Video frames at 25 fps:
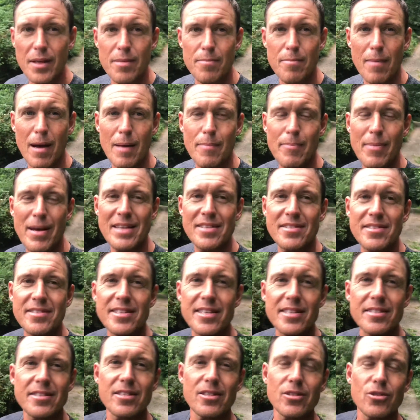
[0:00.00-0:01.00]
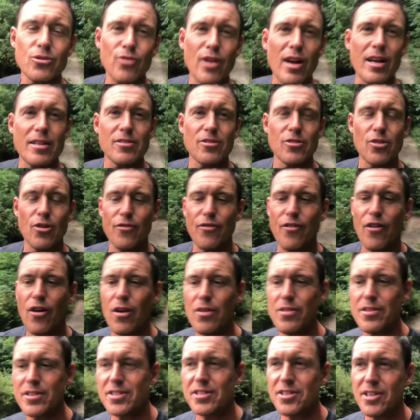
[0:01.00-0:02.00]
My best distance run so
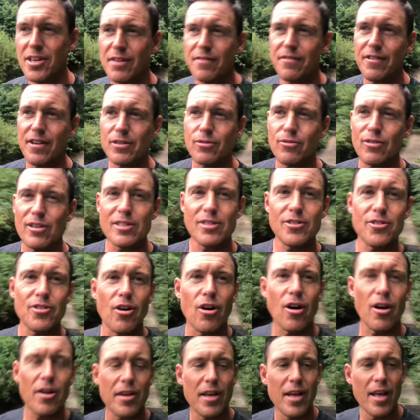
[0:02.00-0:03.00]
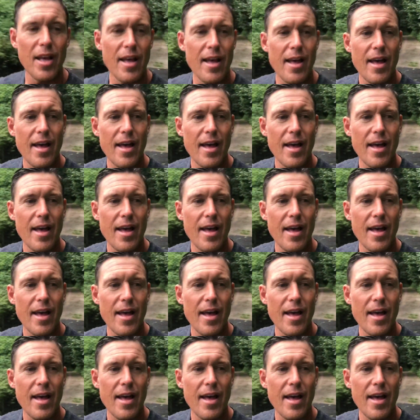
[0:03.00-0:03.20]
far this year. It felt really strong.